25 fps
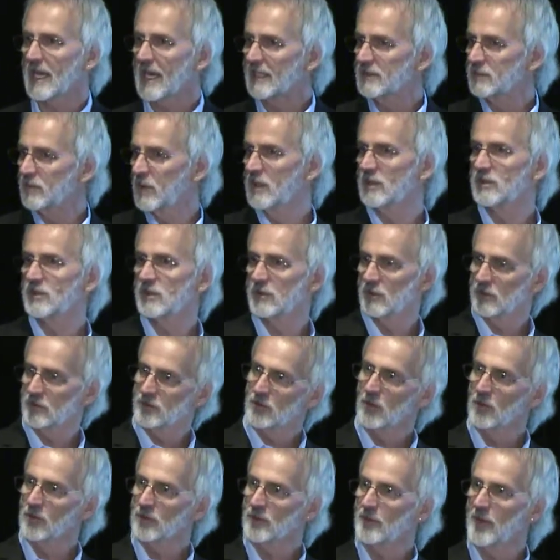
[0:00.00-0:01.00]
as we sort of
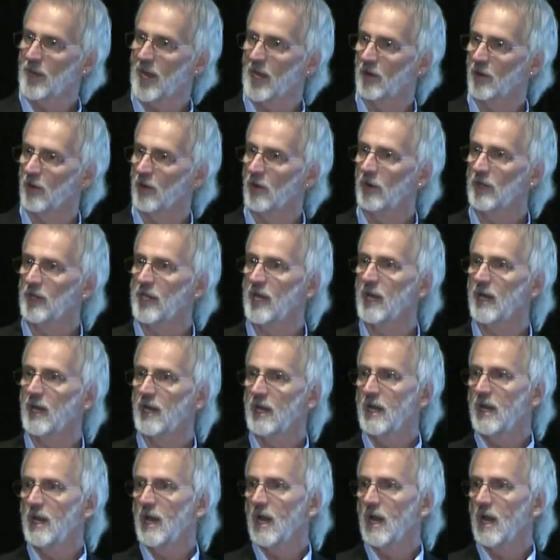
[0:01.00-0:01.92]
talked about earlier,